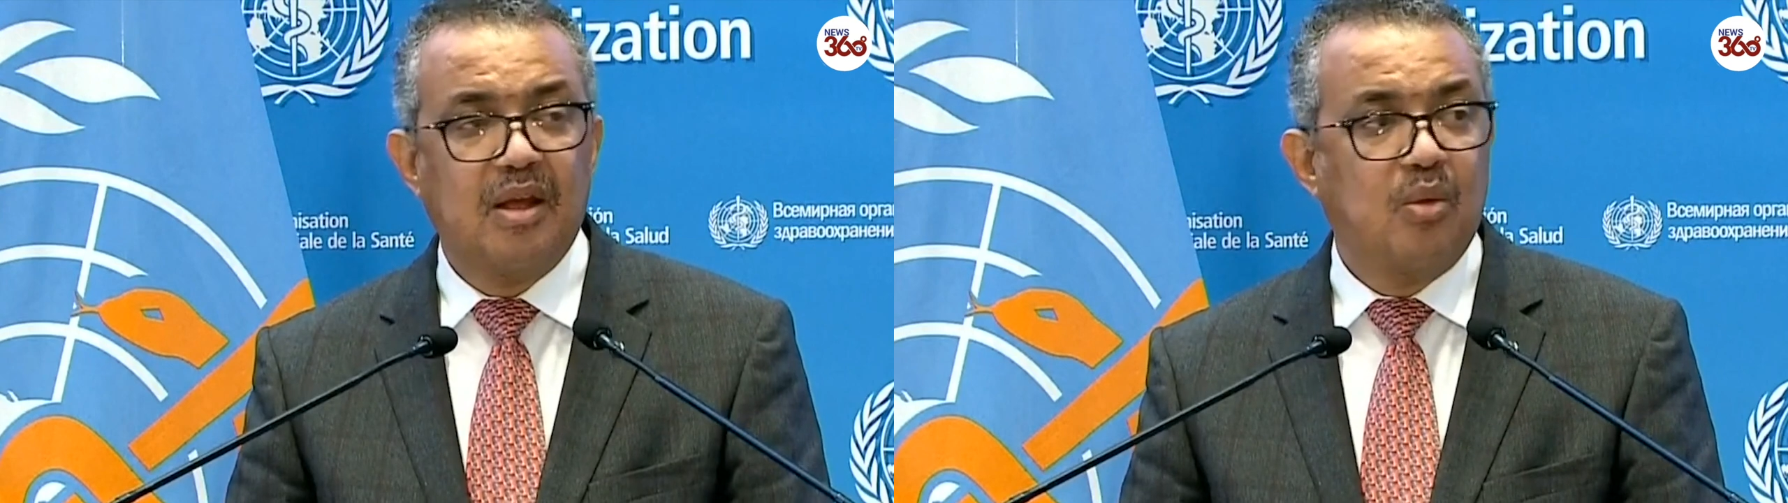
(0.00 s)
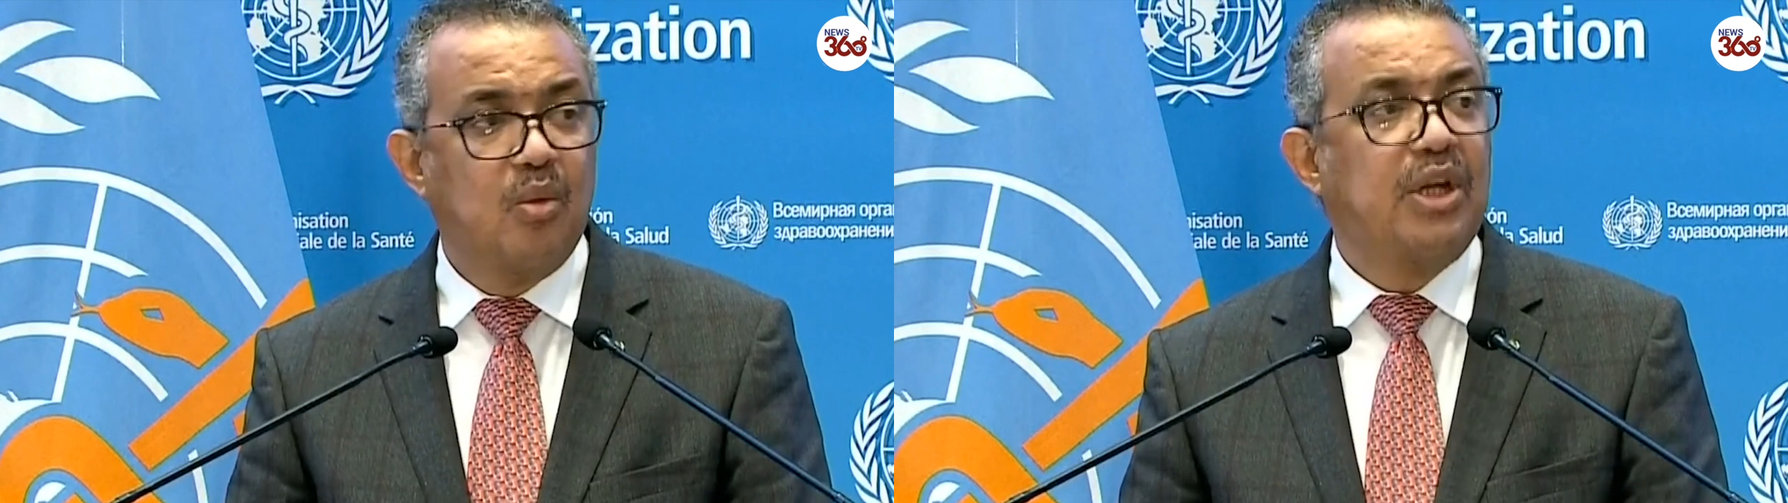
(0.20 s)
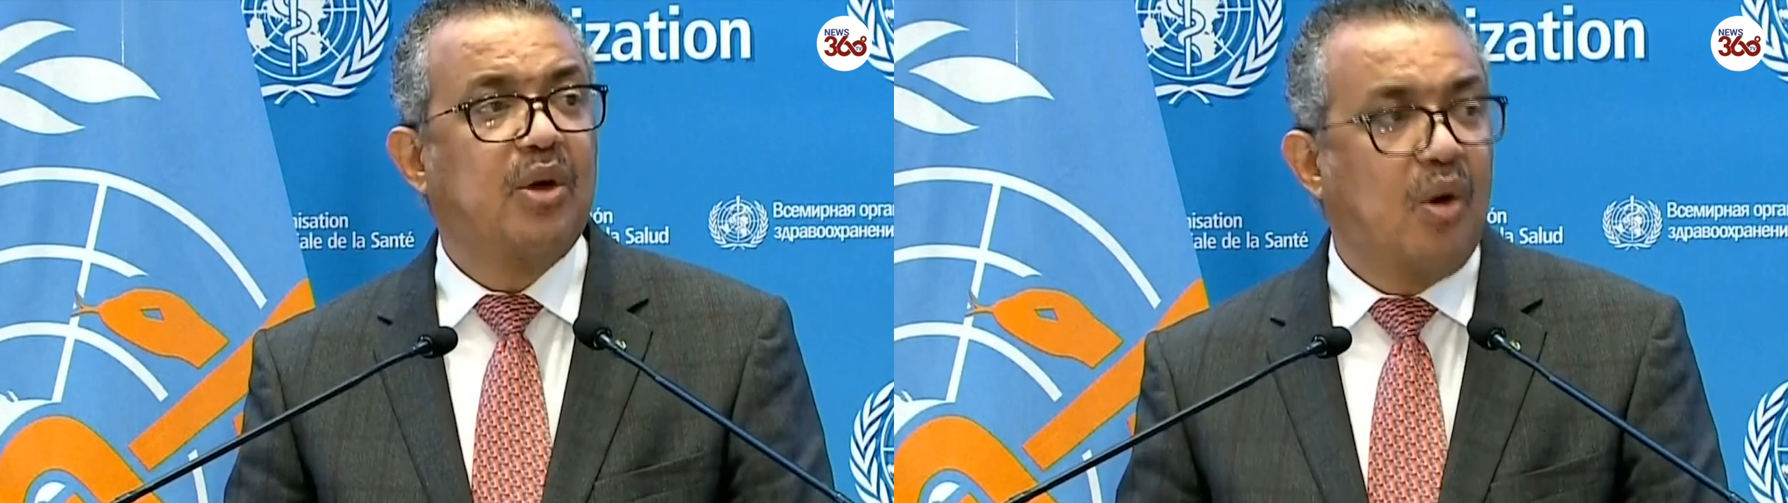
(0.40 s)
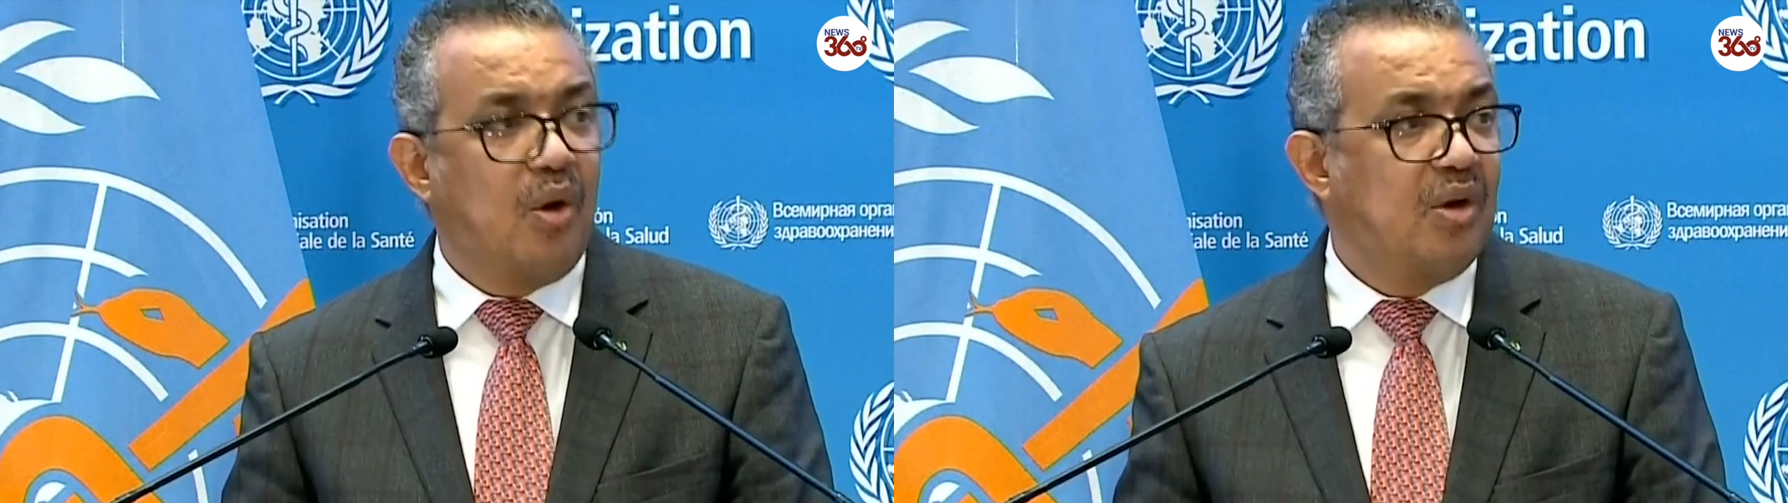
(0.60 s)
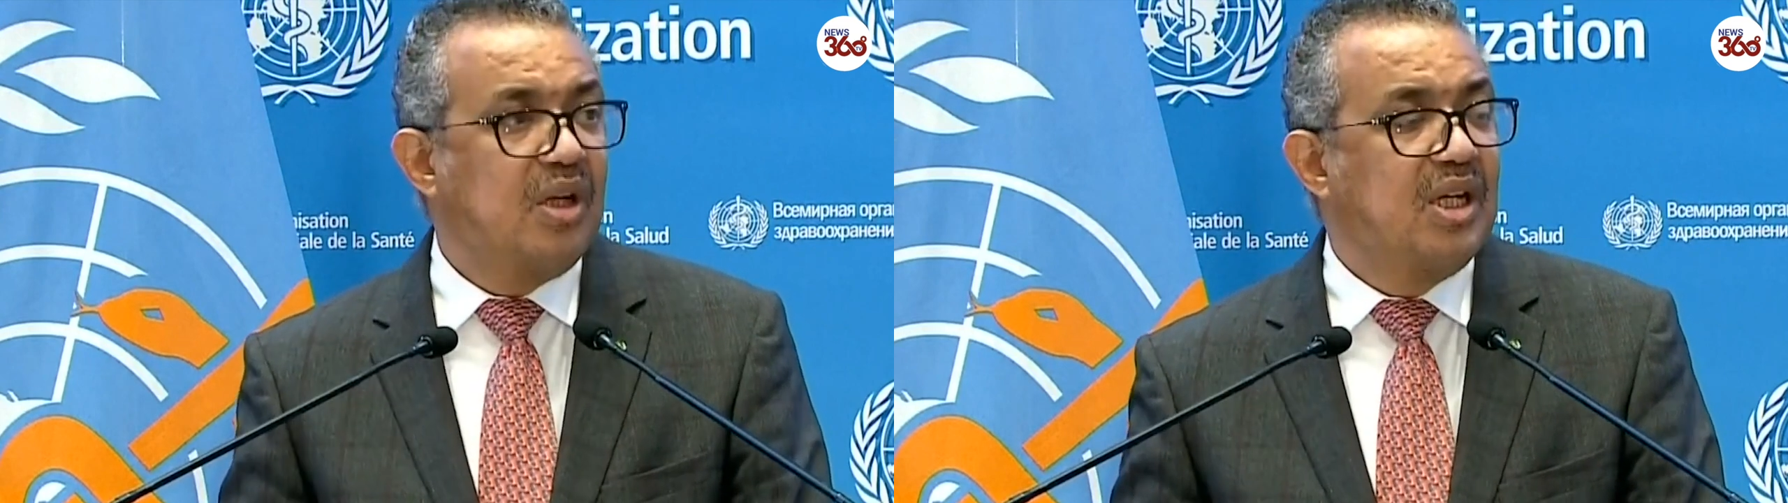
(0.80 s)
We're
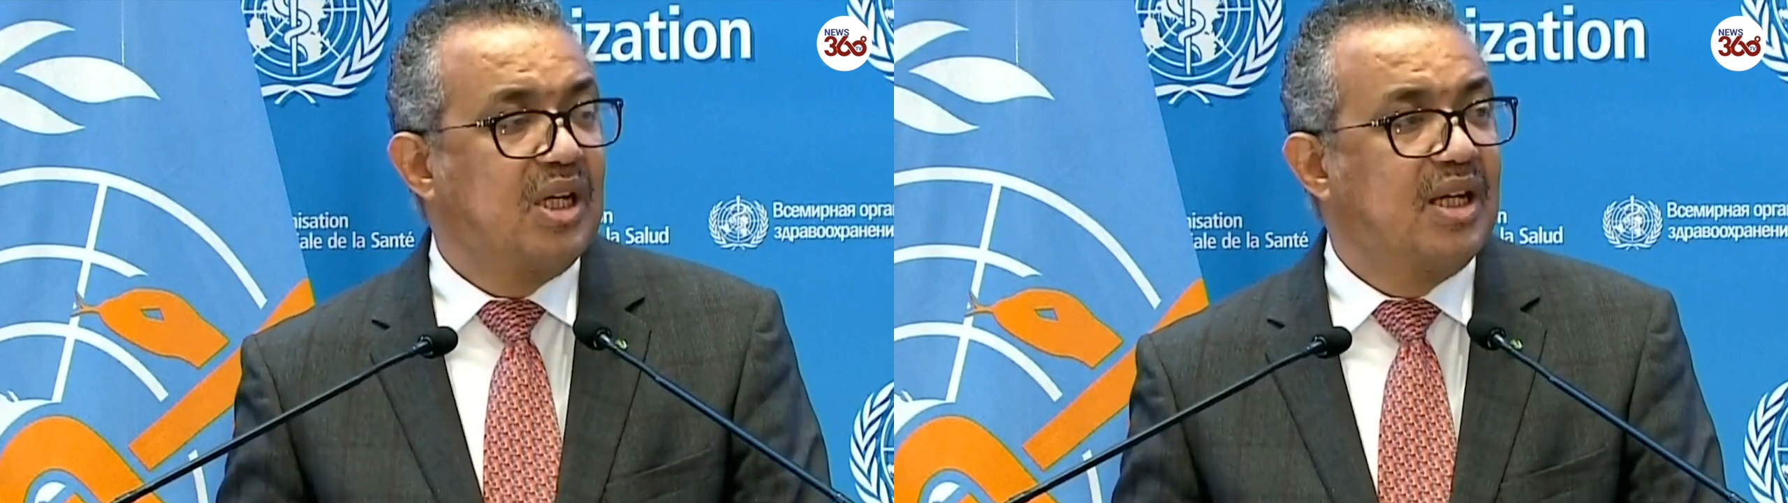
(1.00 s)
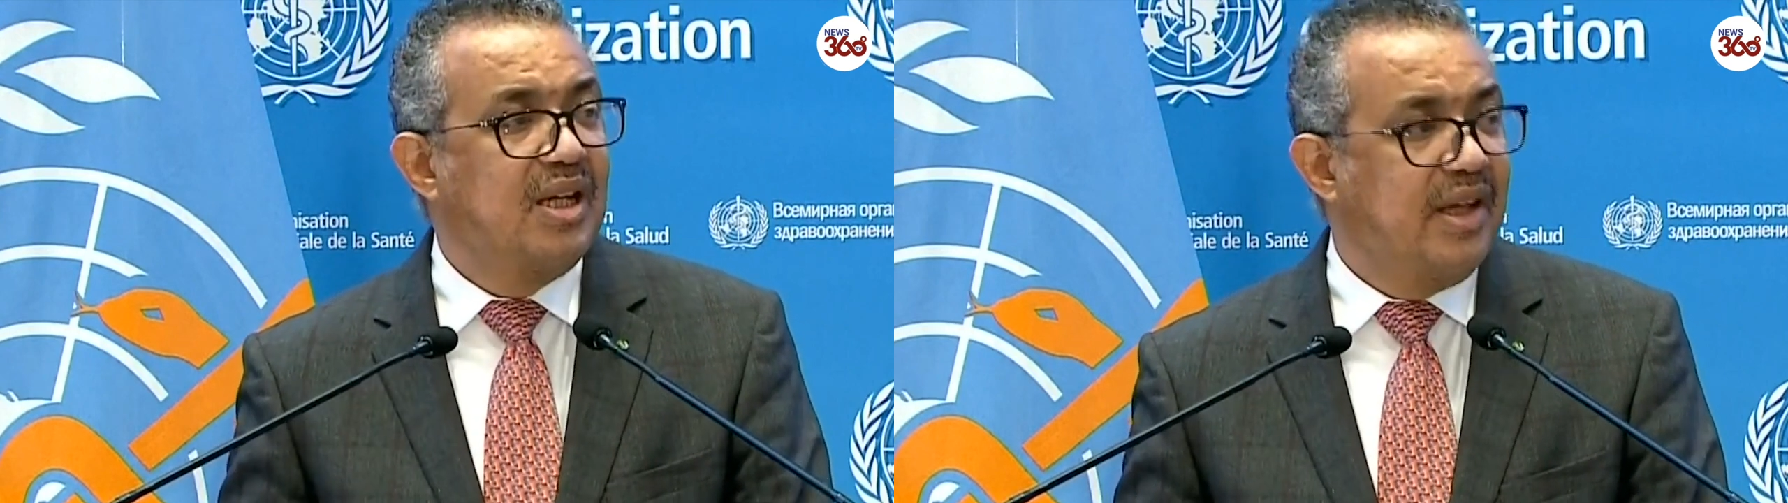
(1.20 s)
all